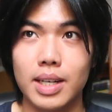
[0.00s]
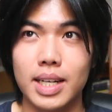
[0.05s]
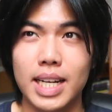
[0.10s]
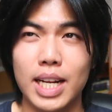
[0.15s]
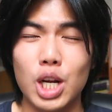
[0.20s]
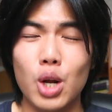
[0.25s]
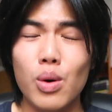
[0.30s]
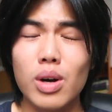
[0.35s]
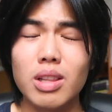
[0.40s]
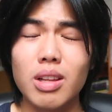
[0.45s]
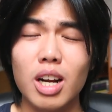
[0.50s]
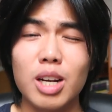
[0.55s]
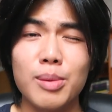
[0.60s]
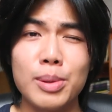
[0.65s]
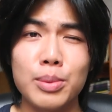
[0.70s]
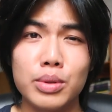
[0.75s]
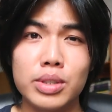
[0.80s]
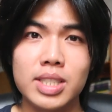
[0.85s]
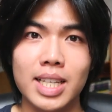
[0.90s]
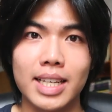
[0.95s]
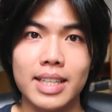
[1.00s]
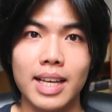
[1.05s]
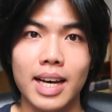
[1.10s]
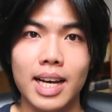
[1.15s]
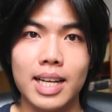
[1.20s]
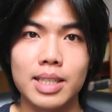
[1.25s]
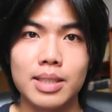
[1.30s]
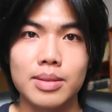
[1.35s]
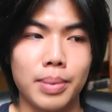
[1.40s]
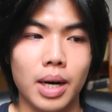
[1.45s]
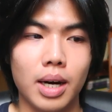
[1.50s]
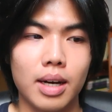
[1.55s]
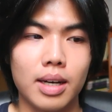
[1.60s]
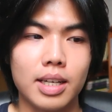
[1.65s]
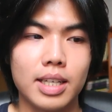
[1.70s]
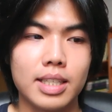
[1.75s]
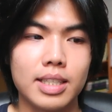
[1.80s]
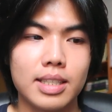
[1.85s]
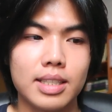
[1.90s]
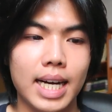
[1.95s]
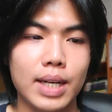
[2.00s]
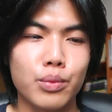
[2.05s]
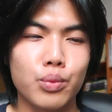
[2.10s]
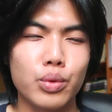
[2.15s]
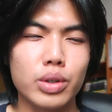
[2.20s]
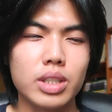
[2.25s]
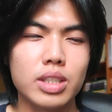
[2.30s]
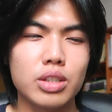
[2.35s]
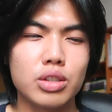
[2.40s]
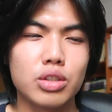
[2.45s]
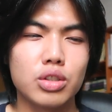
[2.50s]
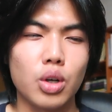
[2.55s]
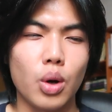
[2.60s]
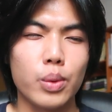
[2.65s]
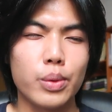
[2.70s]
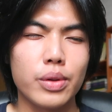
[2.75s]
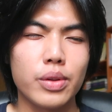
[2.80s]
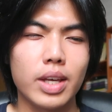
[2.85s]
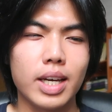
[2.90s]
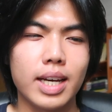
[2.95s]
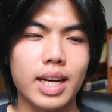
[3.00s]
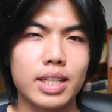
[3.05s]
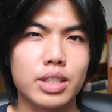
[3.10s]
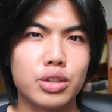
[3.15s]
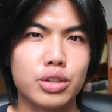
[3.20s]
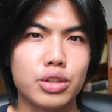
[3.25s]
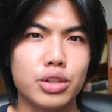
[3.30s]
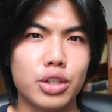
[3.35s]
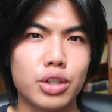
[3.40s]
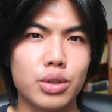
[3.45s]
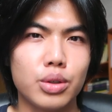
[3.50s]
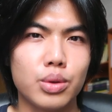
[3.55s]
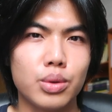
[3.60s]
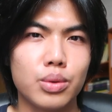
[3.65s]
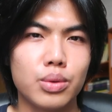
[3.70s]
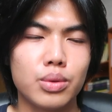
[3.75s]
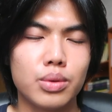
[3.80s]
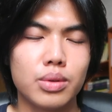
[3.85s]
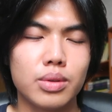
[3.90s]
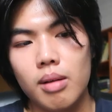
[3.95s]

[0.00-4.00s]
And I know a lot of people say that, but I really don't think I do.